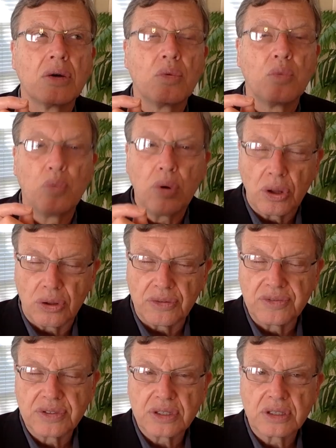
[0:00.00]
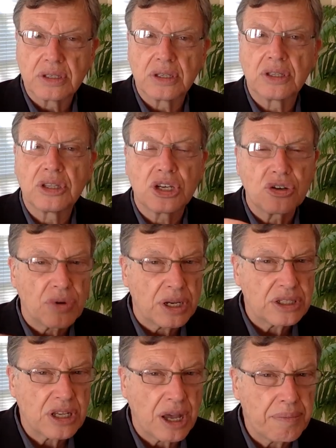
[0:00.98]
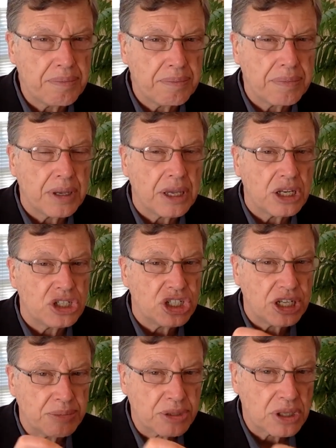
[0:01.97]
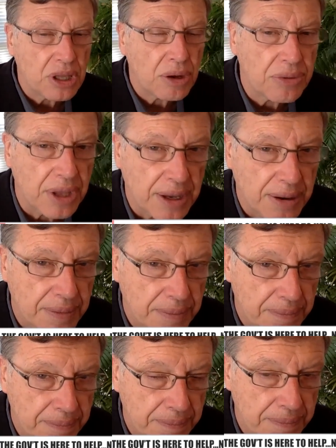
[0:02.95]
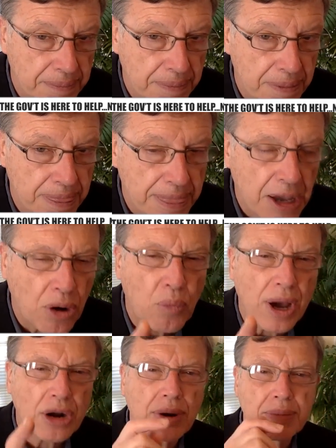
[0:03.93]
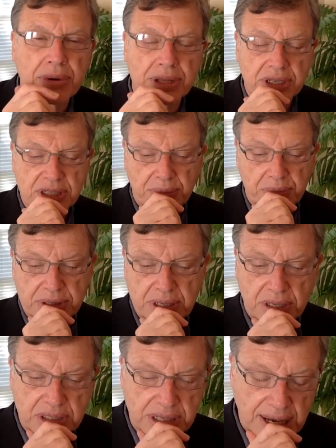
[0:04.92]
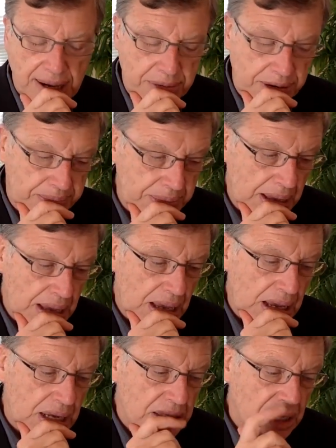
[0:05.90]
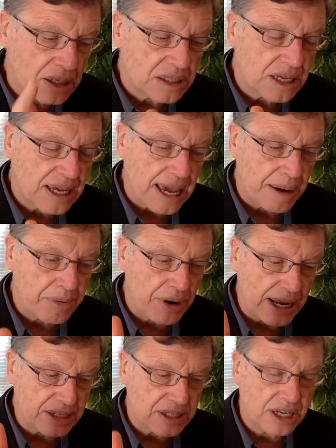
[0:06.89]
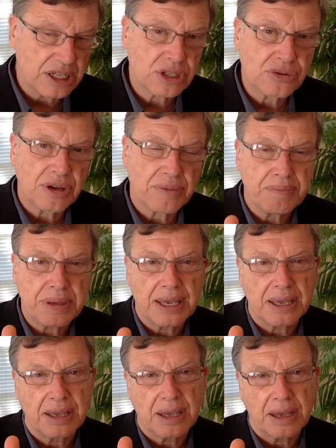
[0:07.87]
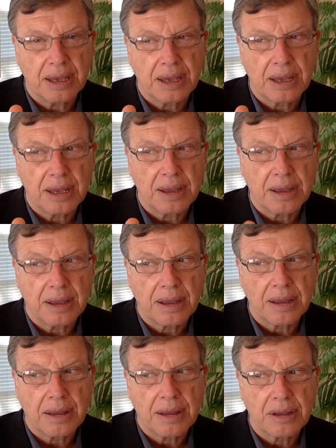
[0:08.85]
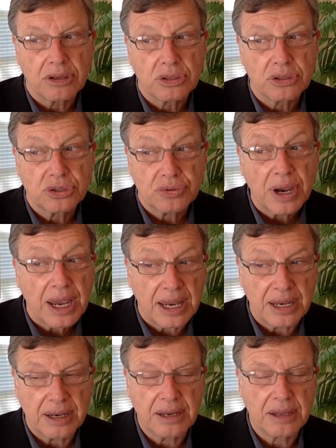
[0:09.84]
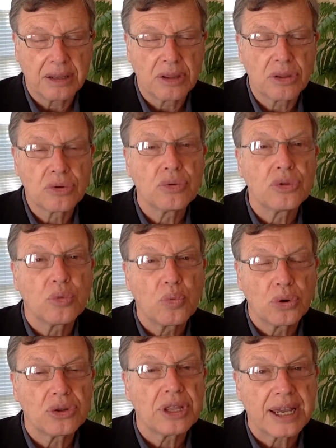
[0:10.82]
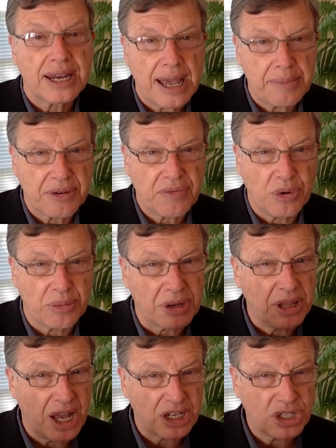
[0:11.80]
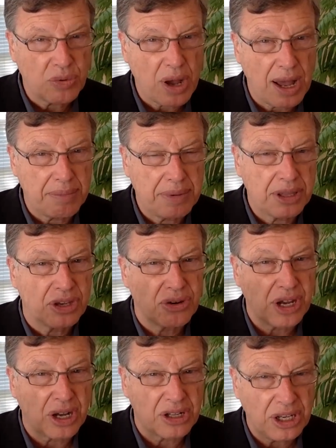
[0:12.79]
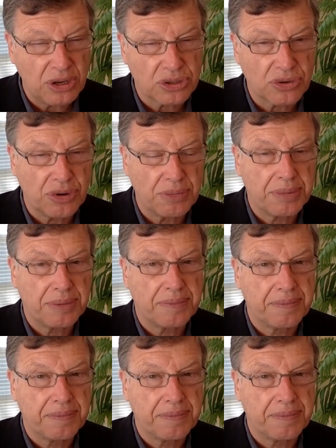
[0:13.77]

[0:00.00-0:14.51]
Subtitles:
wolves that dressed up in sheep's clothing. Now, why do I bring this up with Tulsi Gabbard? Tulsi Gabbard has a history of being trained through the World Economic Forum, Klaus Schwab, and their Young Leaders Group.